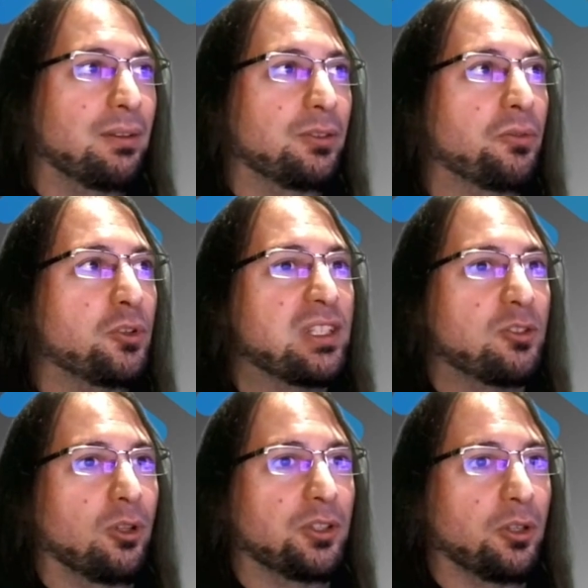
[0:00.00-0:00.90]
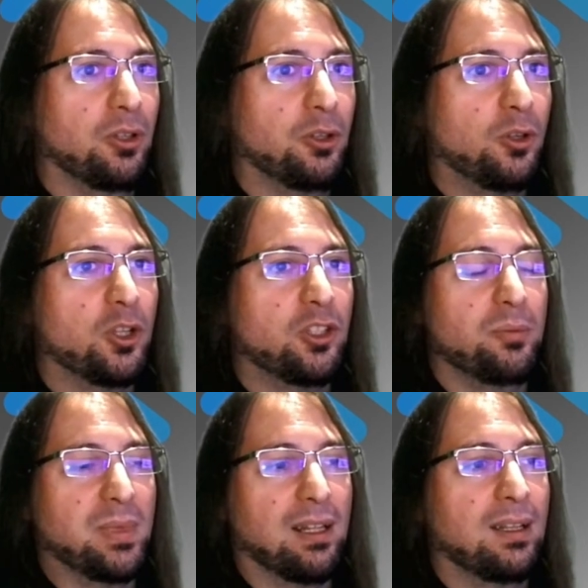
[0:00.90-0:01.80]
The venue is called the
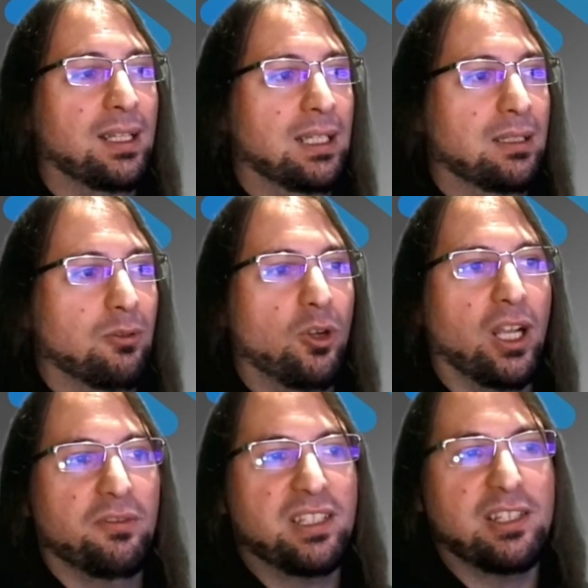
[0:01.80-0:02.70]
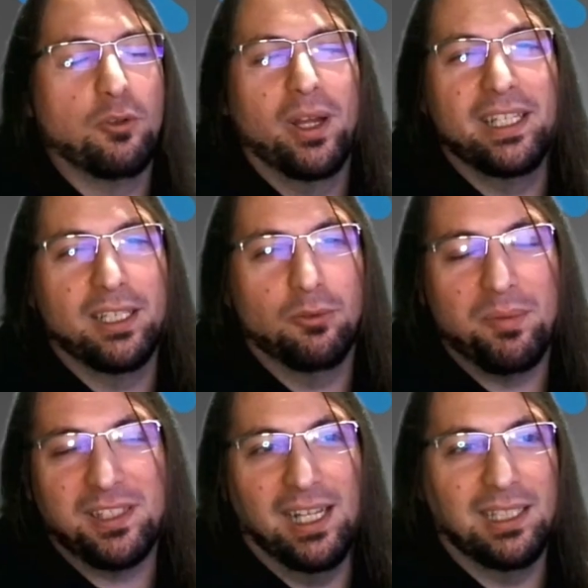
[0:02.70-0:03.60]
Cotton Mill. Okay, this is a wedding
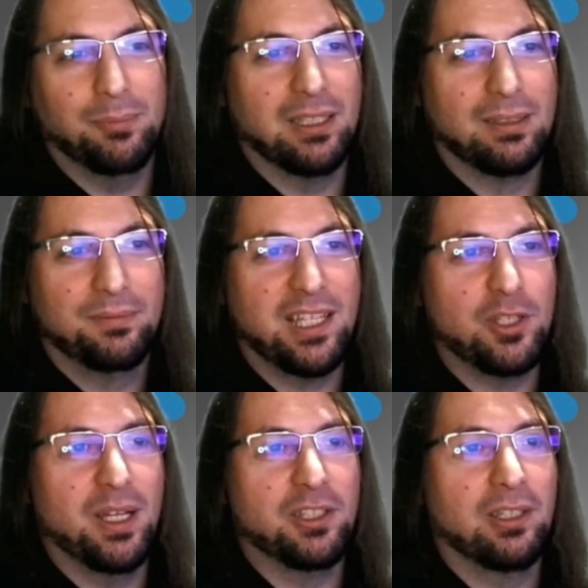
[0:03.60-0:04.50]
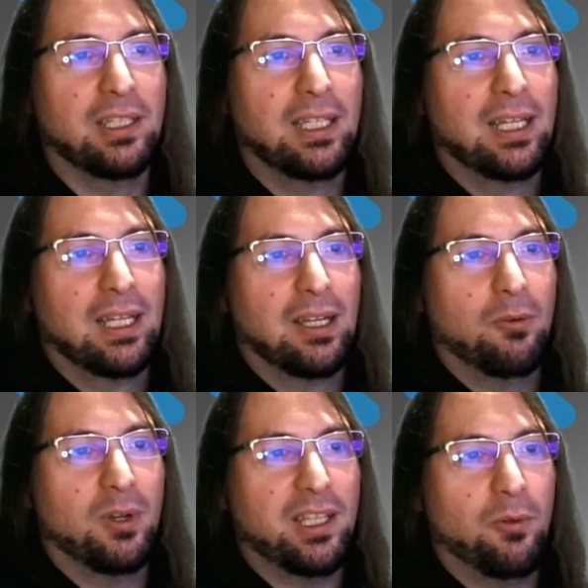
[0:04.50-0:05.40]
website, but doesn't matter.
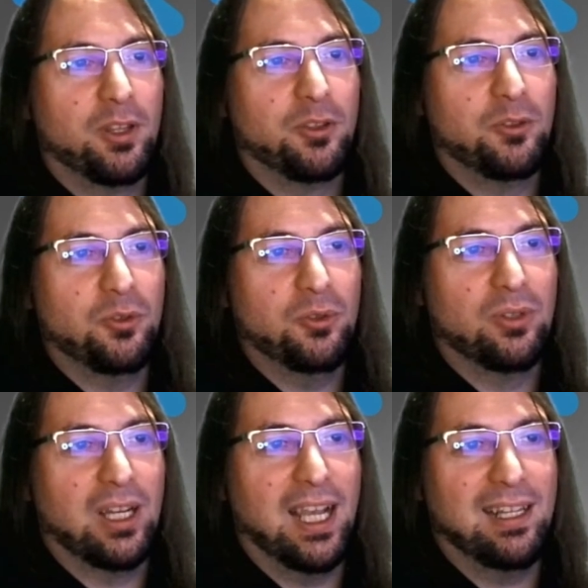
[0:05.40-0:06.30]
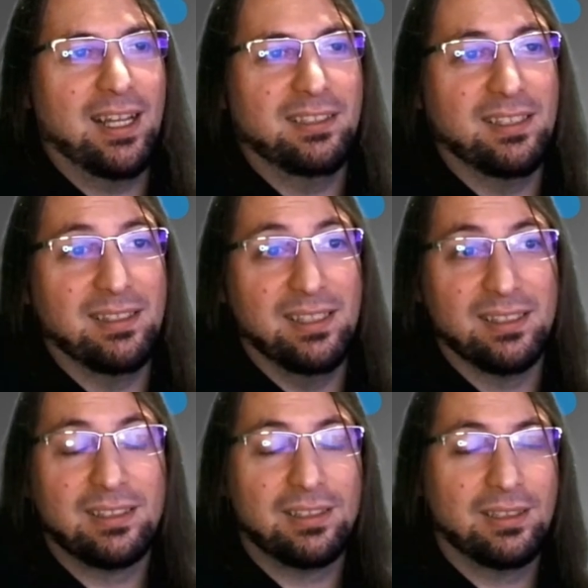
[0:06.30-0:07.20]
What I want to highlight is
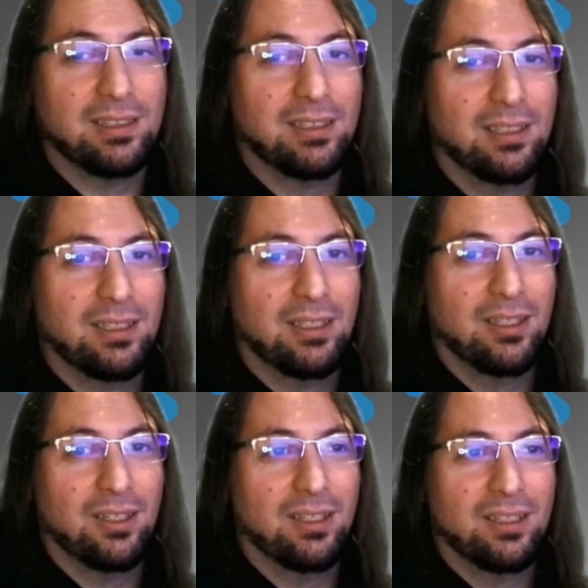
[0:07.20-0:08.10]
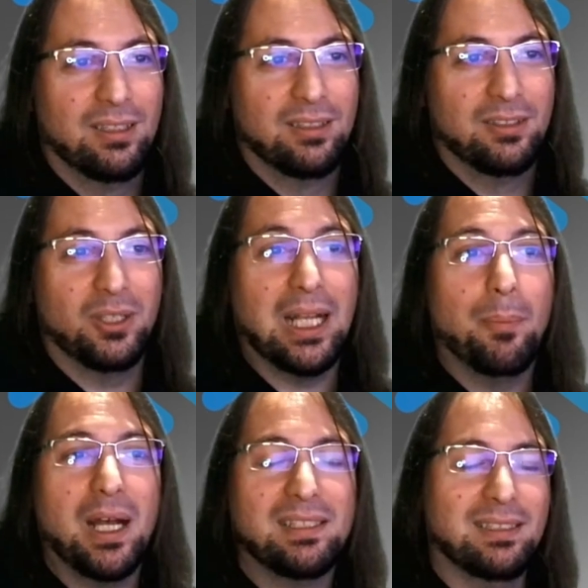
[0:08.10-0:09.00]
this. The
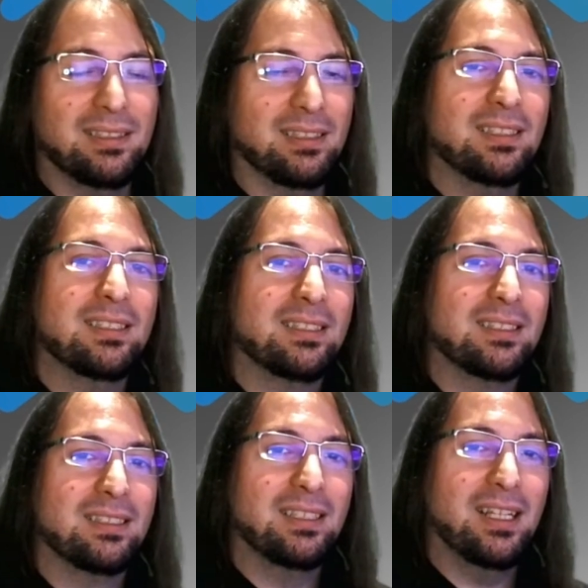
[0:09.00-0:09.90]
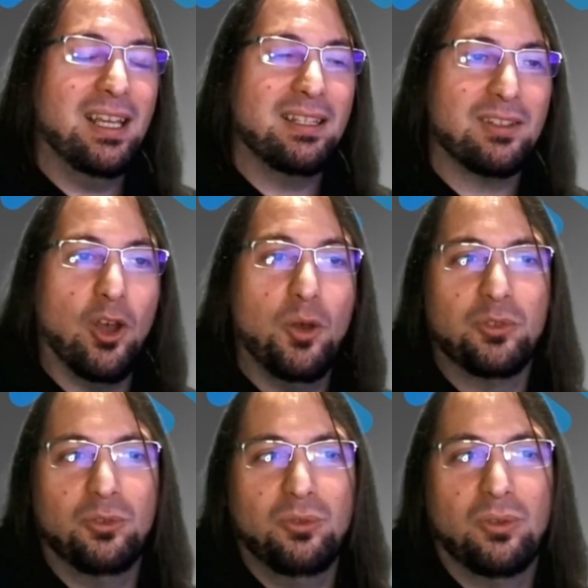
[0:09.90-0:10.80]
capacity is up
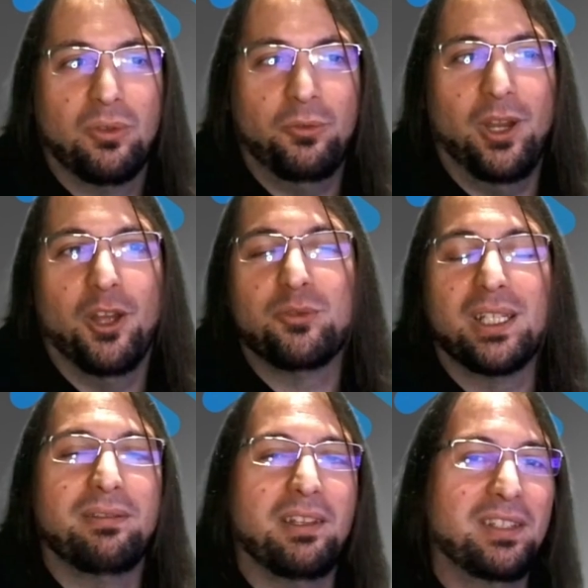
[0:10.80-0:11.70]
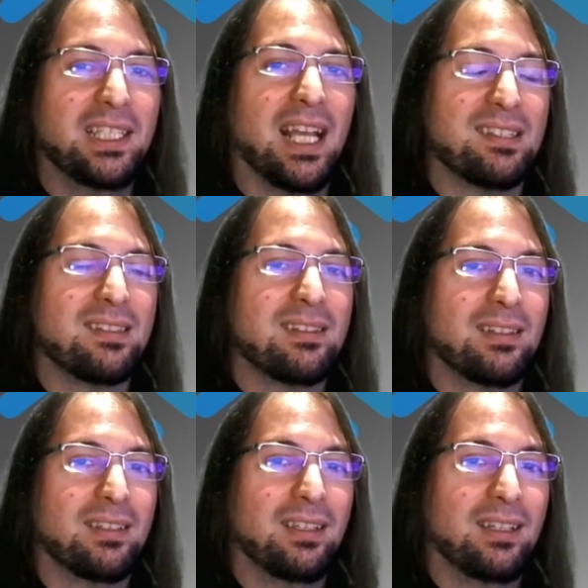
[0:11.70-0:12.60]
to 350 guests.
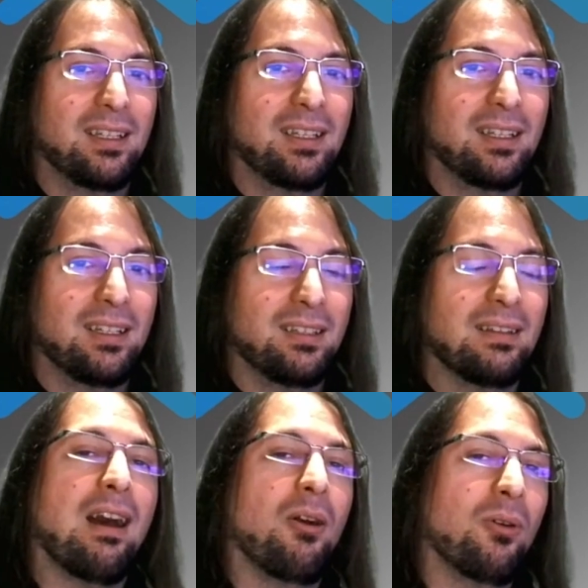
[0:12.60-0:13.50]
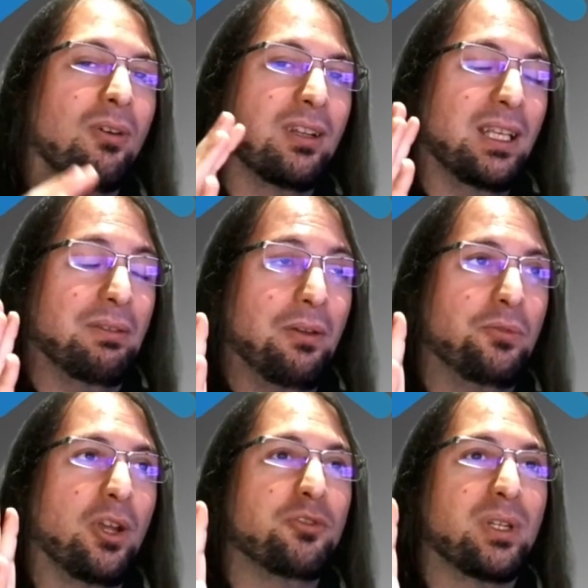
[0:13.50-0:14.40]
Now, if you have
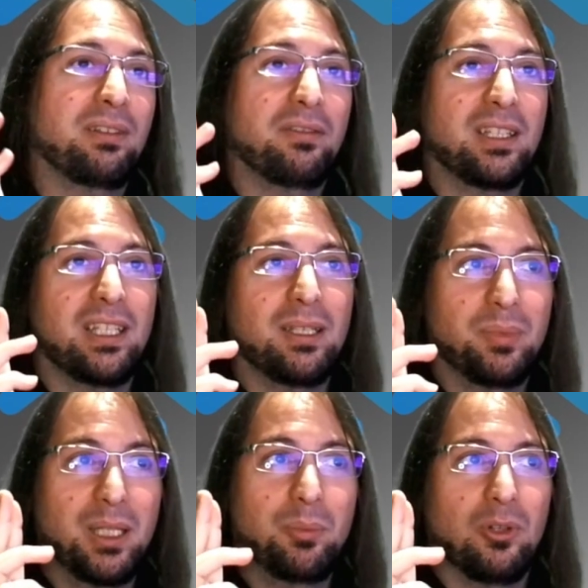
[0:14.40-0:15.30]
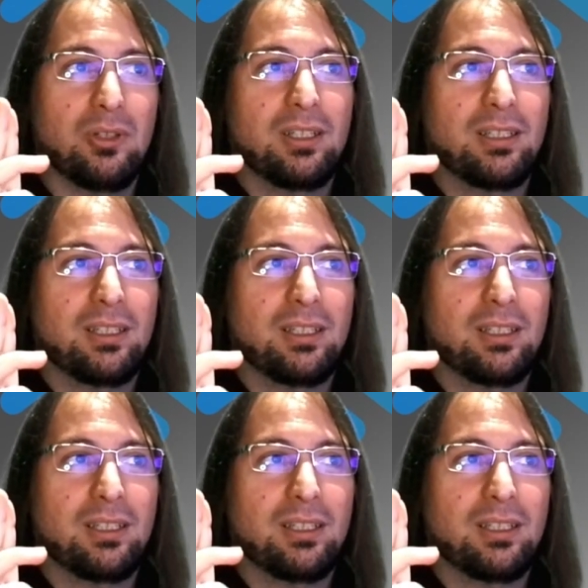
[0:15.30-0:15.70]
350 people,